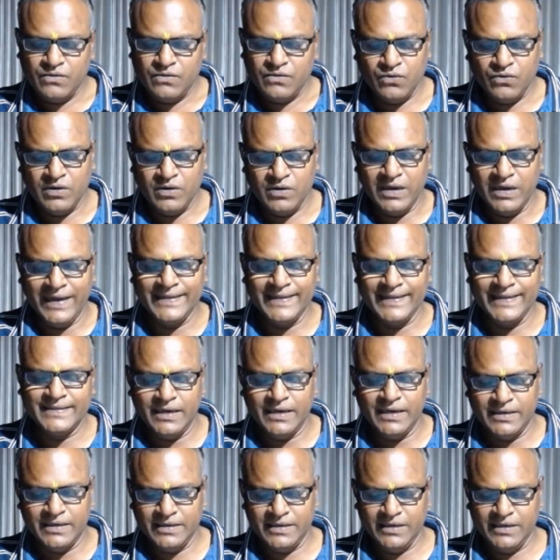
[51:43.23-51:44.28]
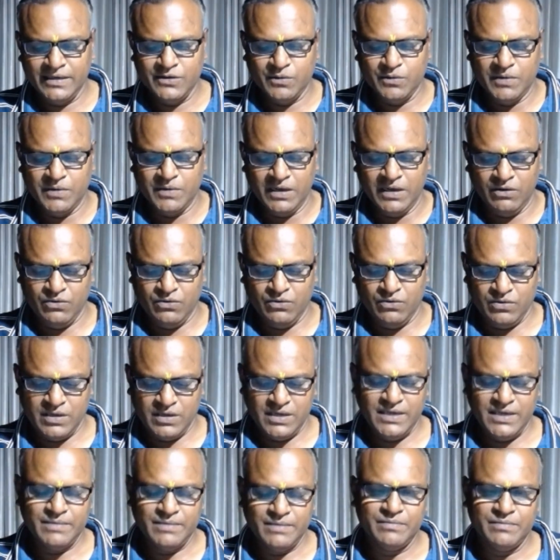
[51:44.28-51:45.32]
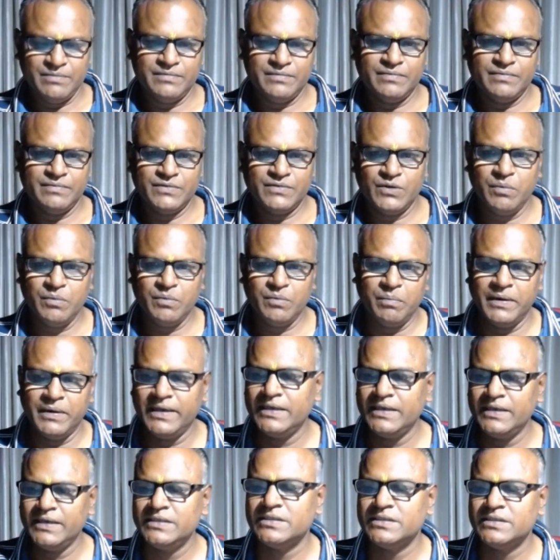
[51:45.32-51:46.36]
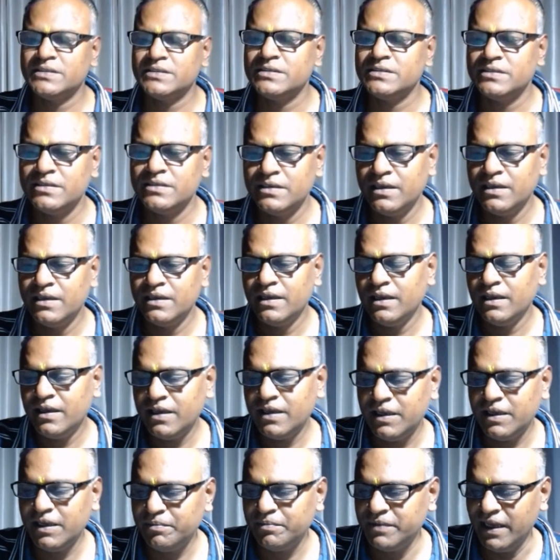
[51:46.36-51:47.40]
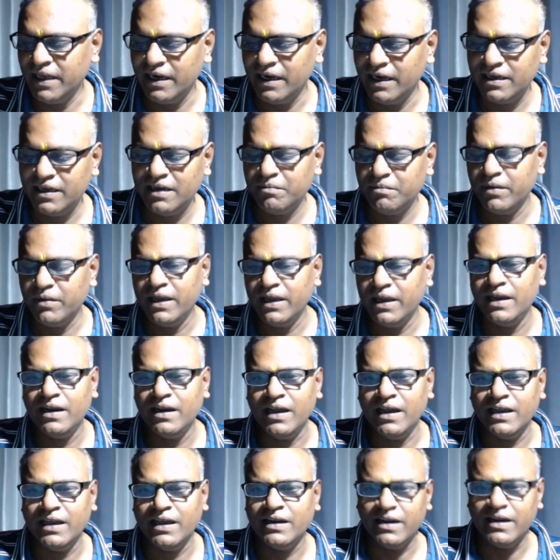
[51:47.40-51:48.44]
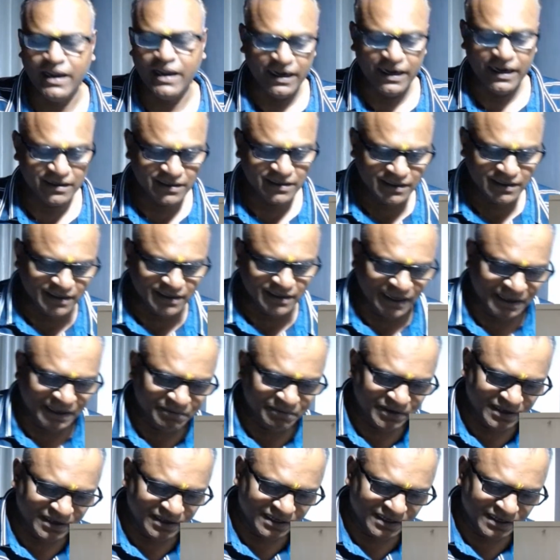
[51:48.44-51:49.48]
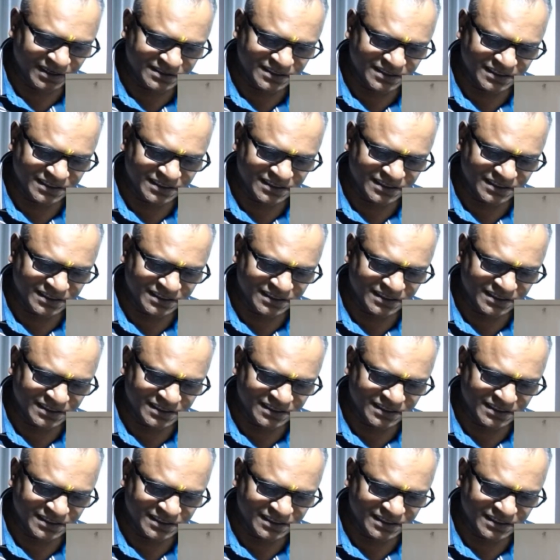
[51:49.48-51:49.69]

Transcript: So 9:30 tomorrow, okay? So please keep that in mind. I write the time here